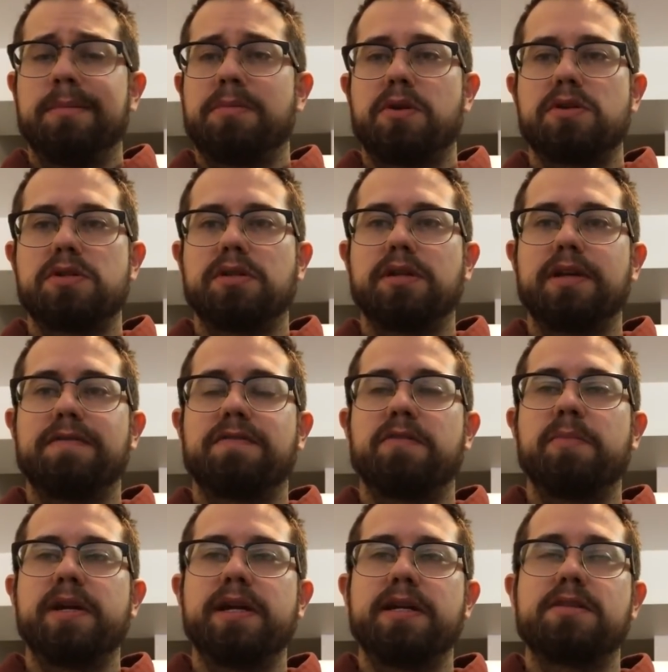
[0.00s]
Personally, for
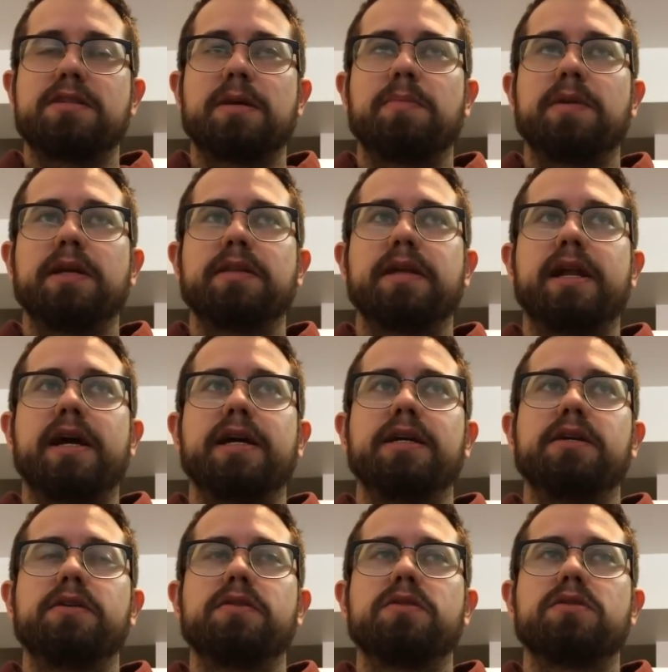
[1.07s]
me, it's something that I
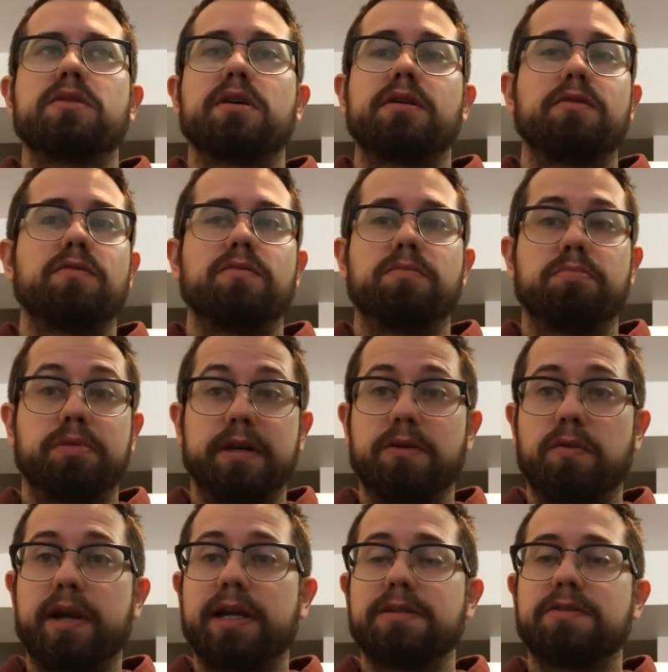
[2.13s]
use on a pretty
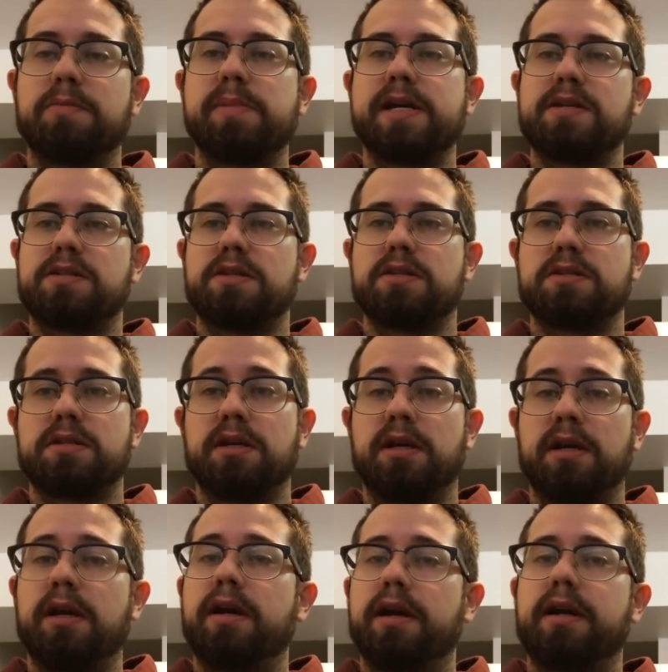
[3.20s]
regular basis,
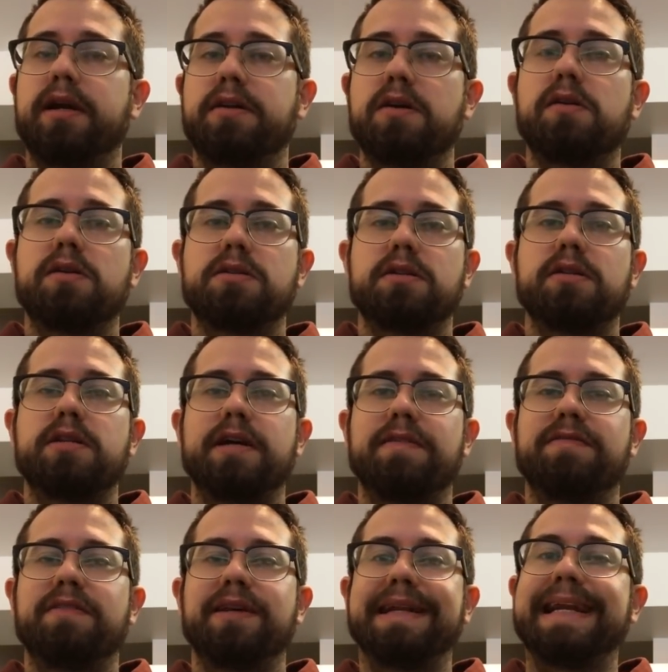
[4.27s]
and I notice a
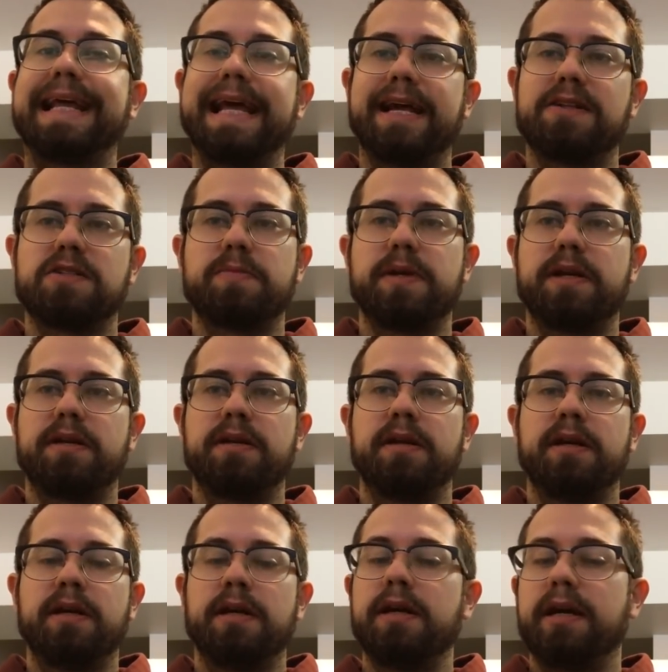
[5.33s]
definite enhancement
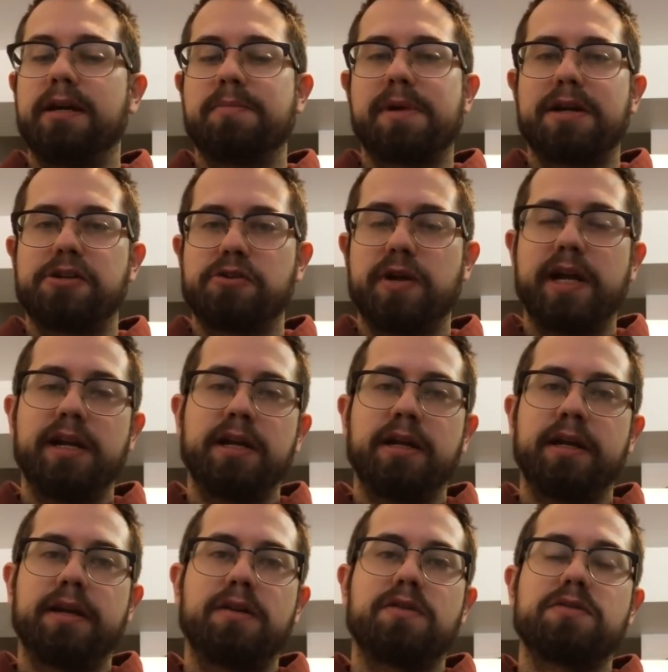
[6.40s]
in my
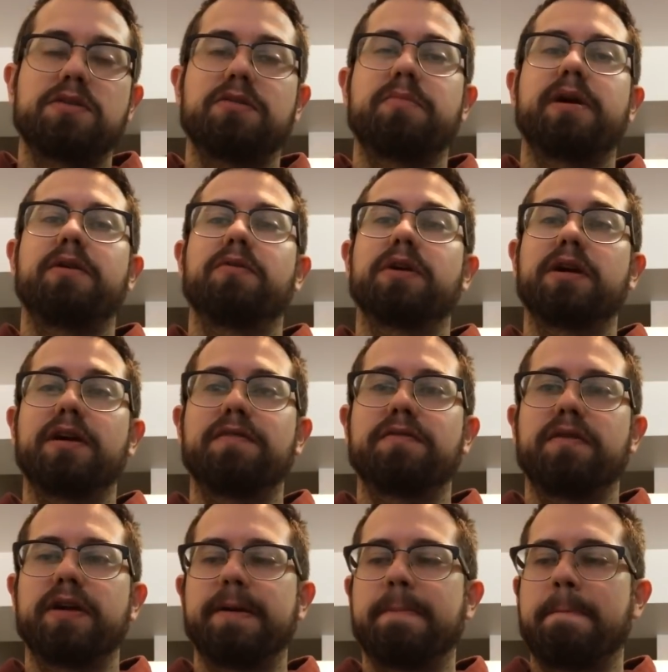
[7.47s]
training and also my
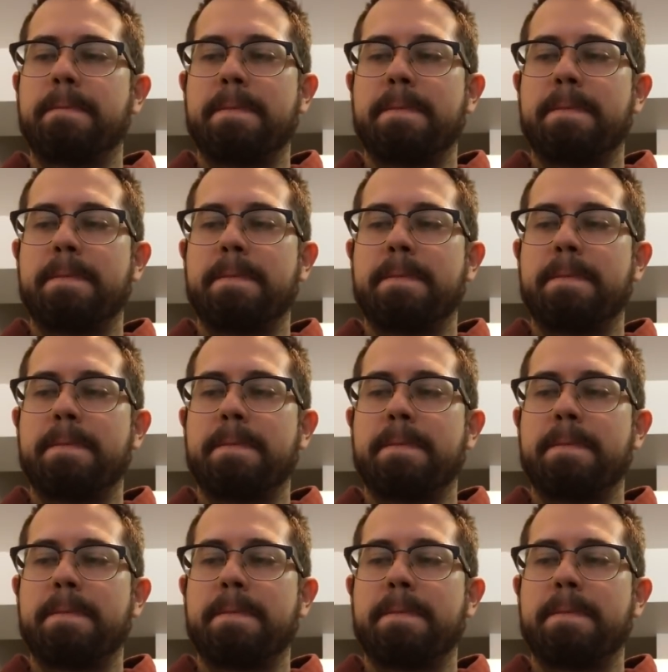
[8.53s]
recovery.